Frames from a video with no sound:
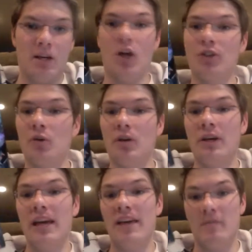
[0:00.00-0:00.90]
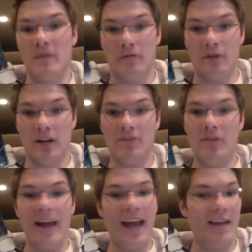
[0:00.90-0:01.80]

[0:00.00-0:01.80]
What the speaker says: It also gave him the freedom to make